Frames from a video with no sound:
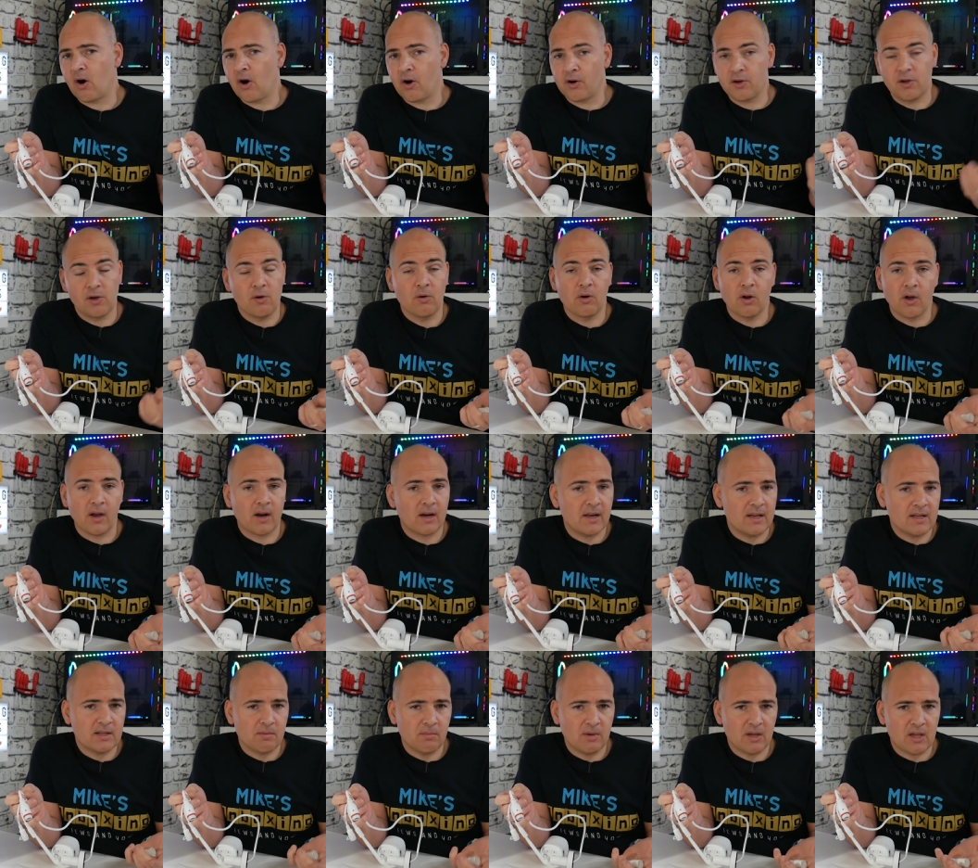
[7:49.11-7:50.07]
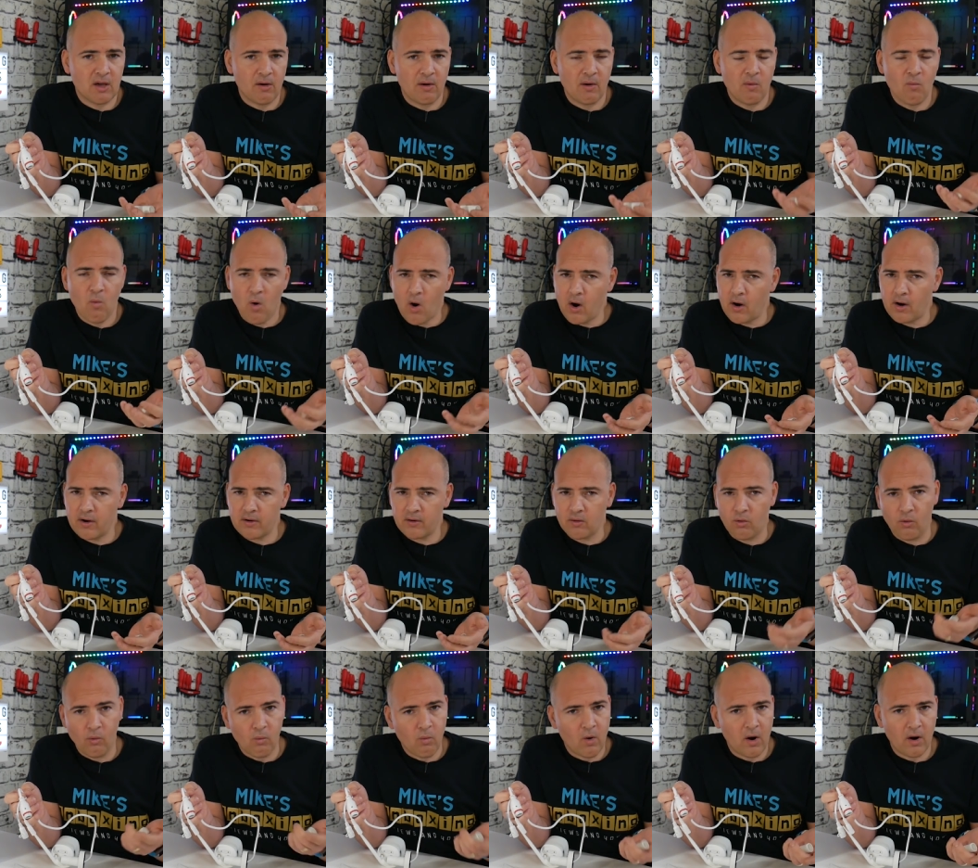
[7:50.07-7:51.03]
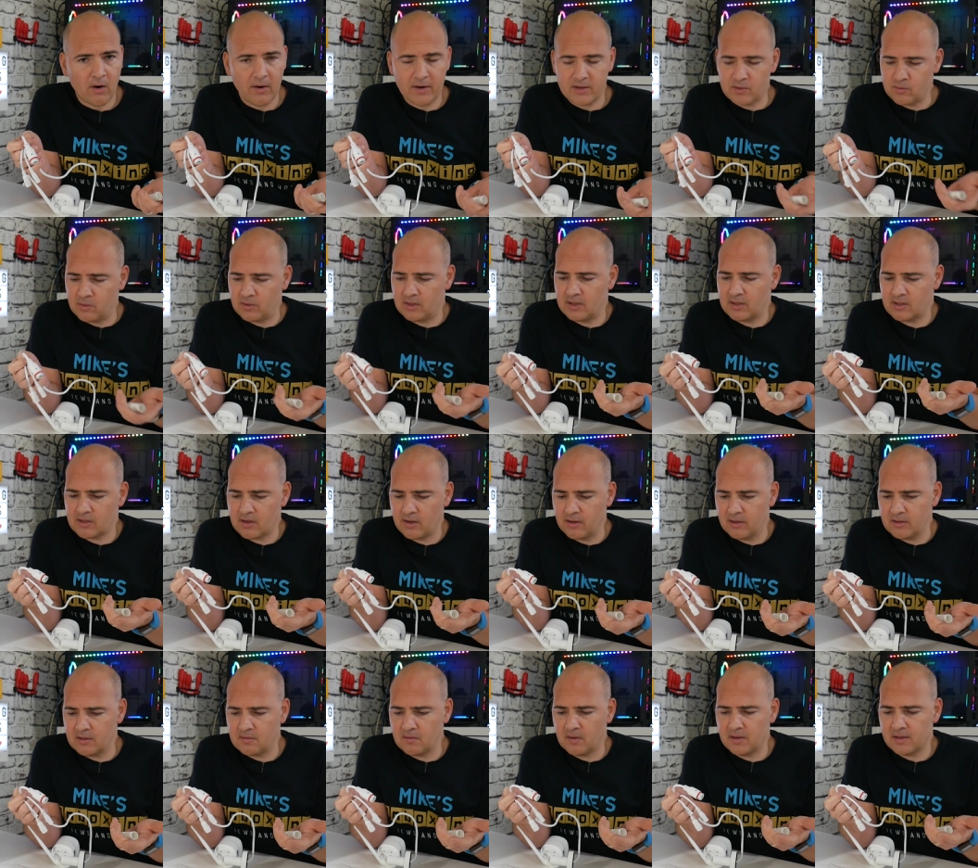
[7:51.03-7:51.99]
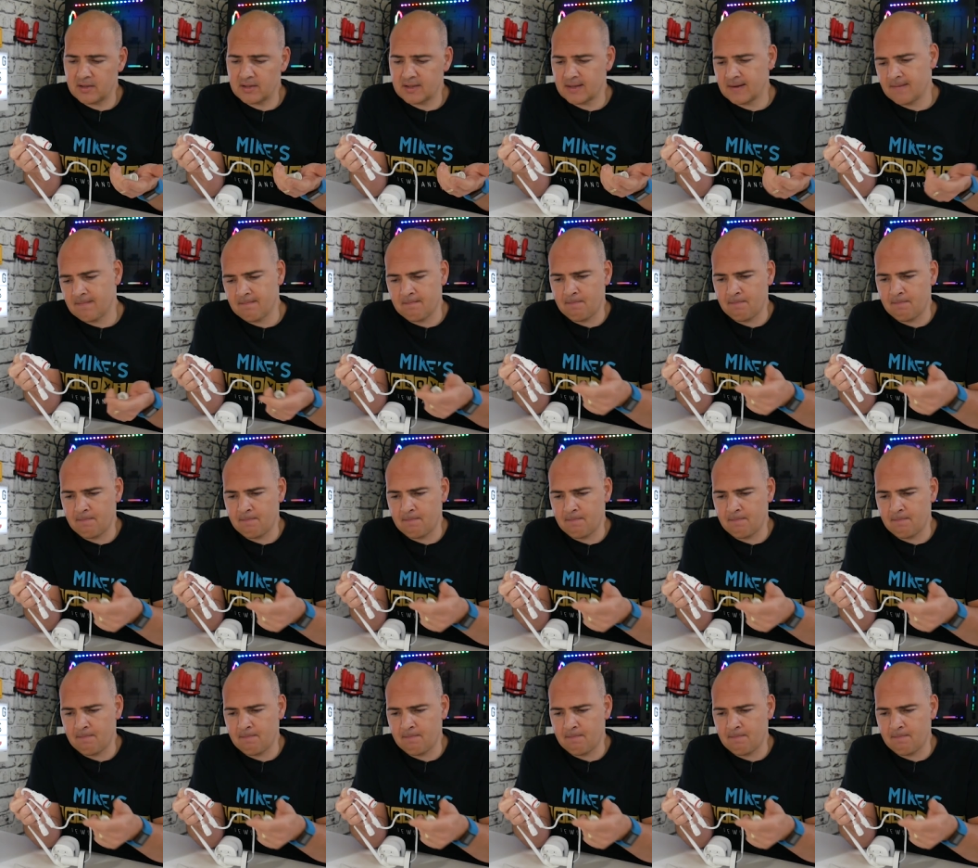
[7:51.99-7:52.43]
Are you likely to be going wired or wireless with this kind of device?